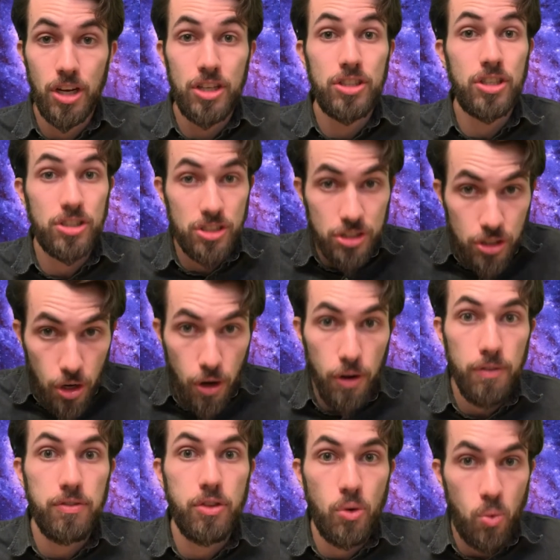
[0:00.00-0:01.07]
to
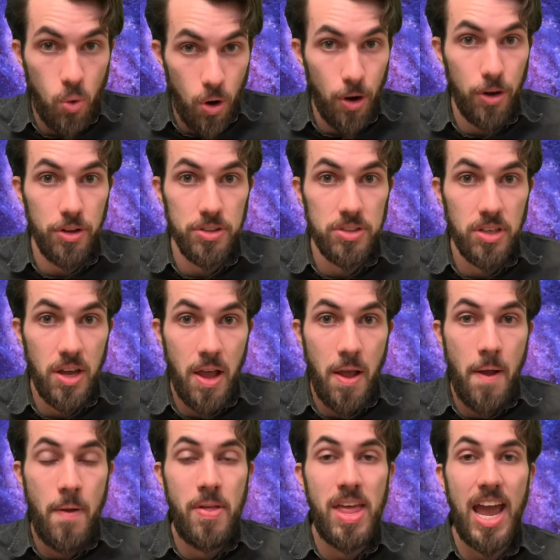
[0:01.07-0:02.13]
serve the world.
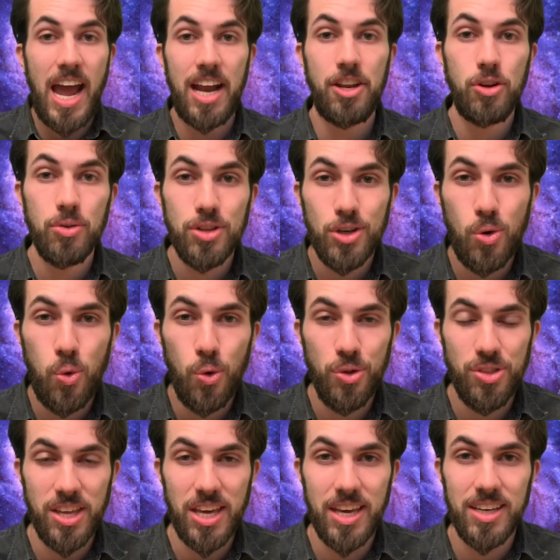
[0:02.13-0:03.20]
And you know what the cool
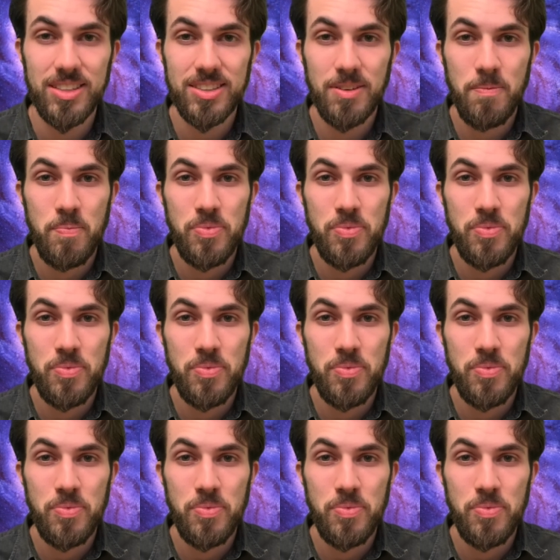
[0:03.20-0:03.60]
thing is?